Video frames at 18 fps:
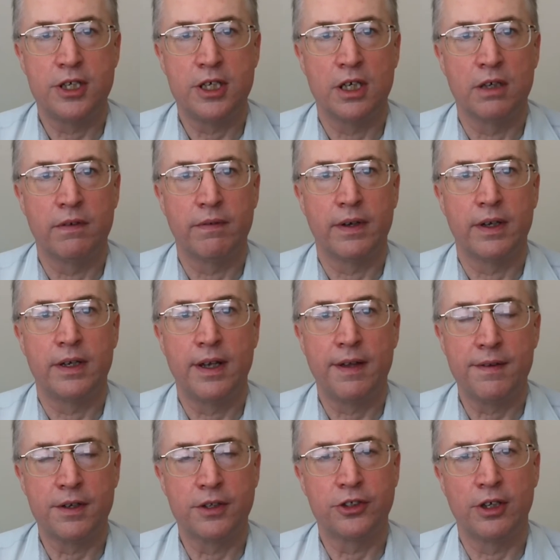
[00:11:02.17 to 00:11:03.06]
of
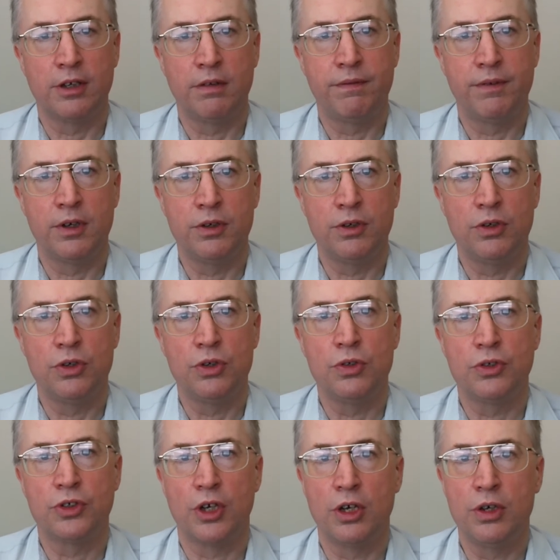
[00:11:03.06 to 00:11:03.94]
another cell phone
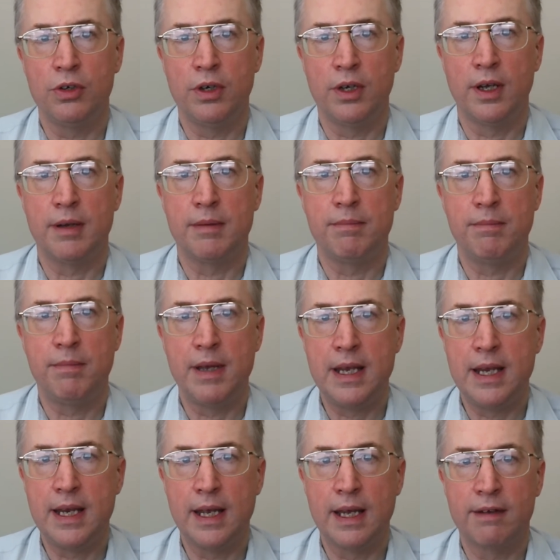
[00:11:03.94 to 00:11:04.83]
whose owner
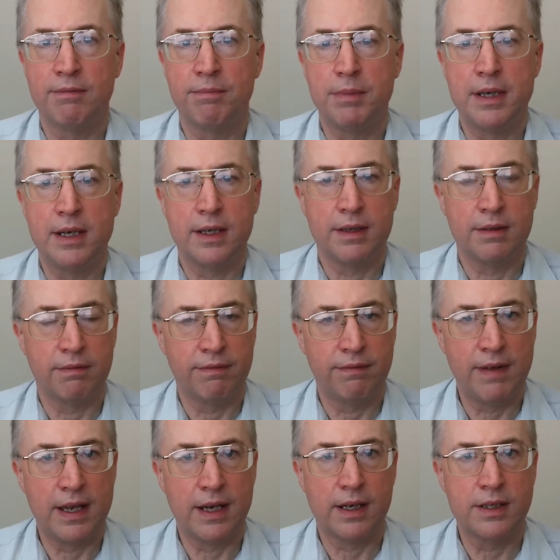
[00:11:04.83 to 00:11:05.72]
may have been
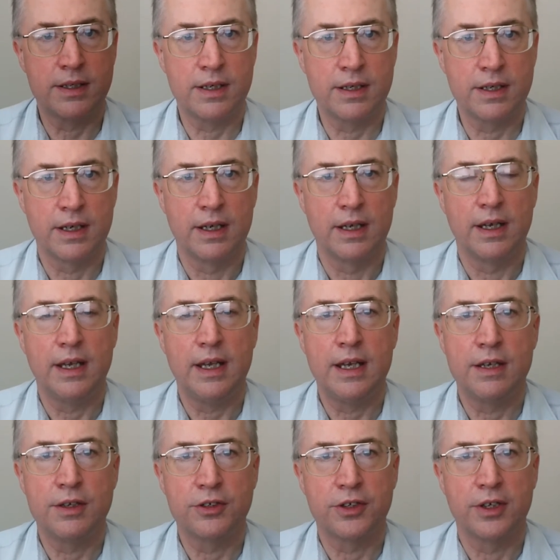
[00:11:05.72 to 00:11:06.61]
infected
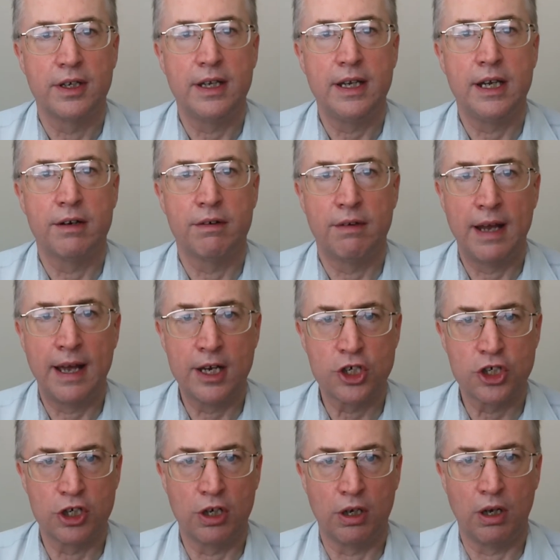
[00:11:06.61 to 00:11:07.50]
is
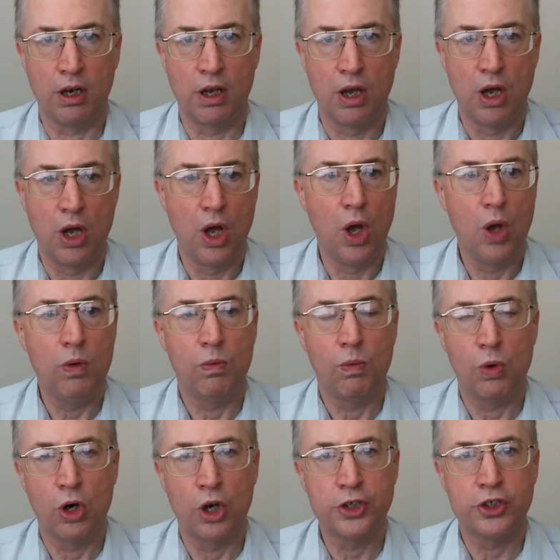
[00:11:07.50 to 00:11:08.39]
irrational.
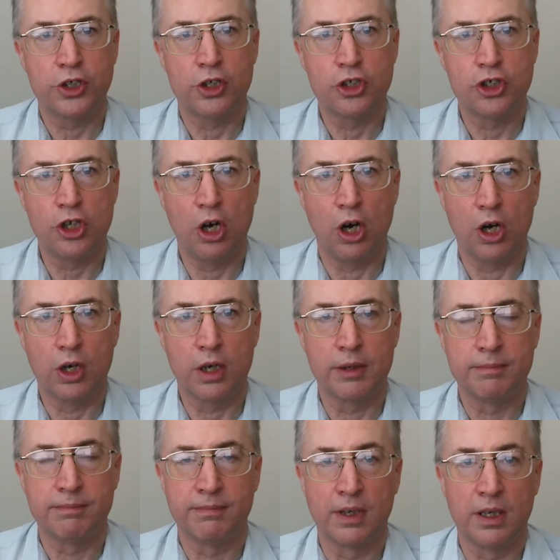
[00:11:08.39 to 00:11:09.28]
What a shock.
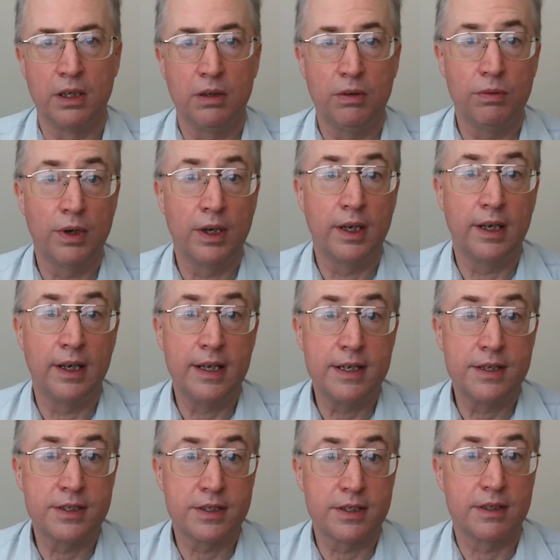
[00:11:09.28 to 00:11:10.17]
Well, at
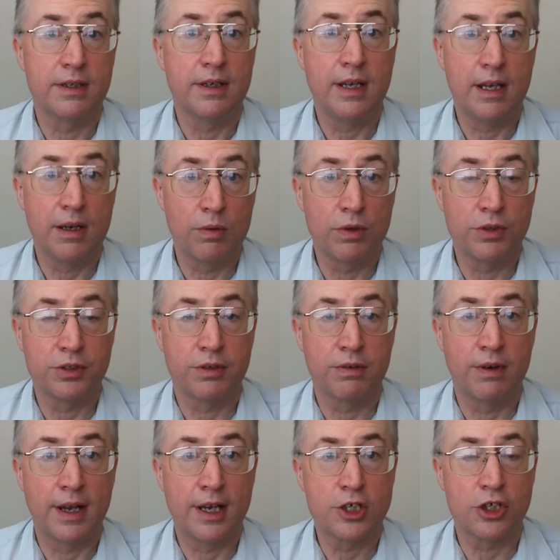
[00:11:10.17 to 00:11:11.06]
least it was
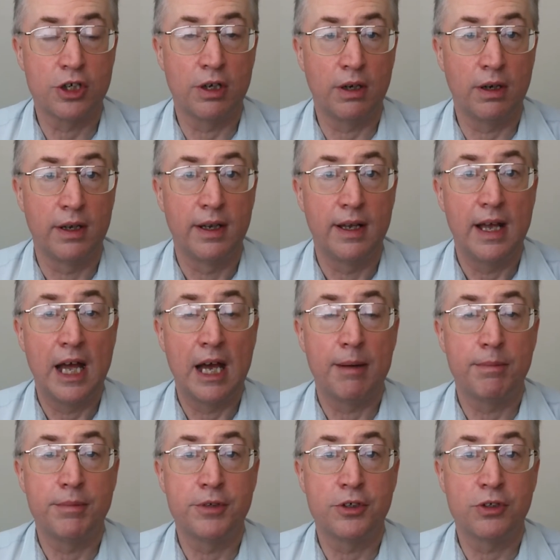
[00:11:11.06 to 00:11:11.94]
irrational up
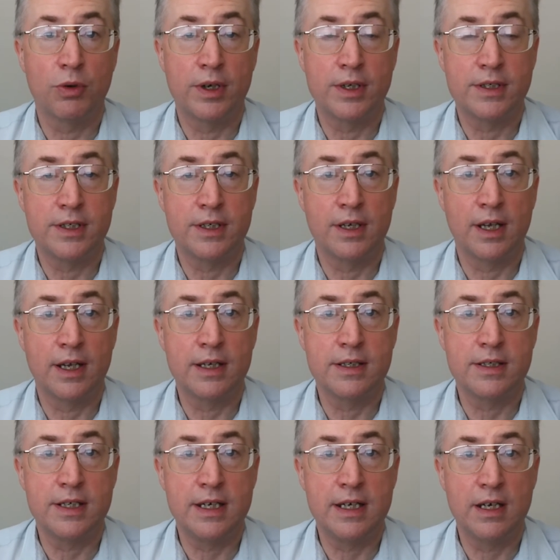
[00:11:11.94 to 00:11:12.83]
to
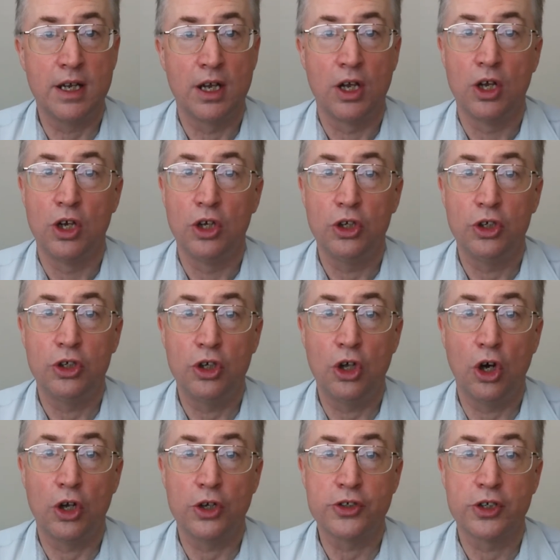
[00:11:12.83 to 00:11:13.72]
2019,
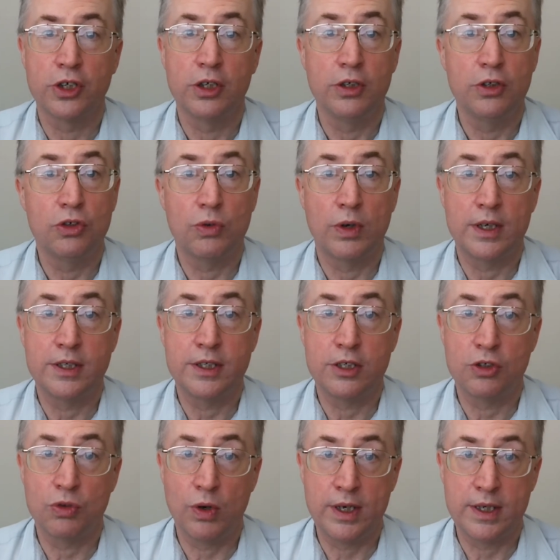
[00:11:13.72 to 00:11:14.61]
not
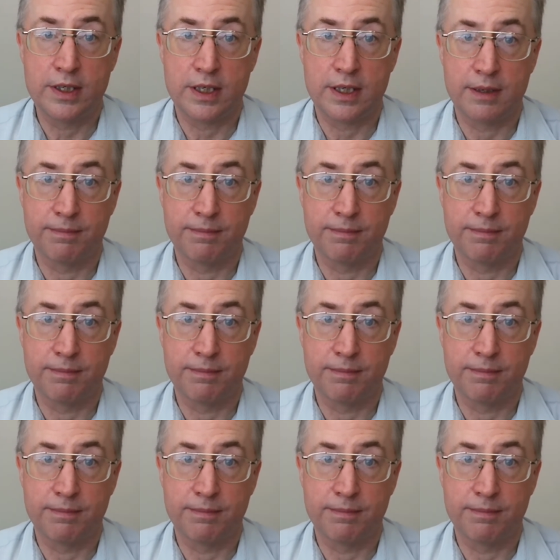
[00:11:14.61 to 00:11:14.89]
2020.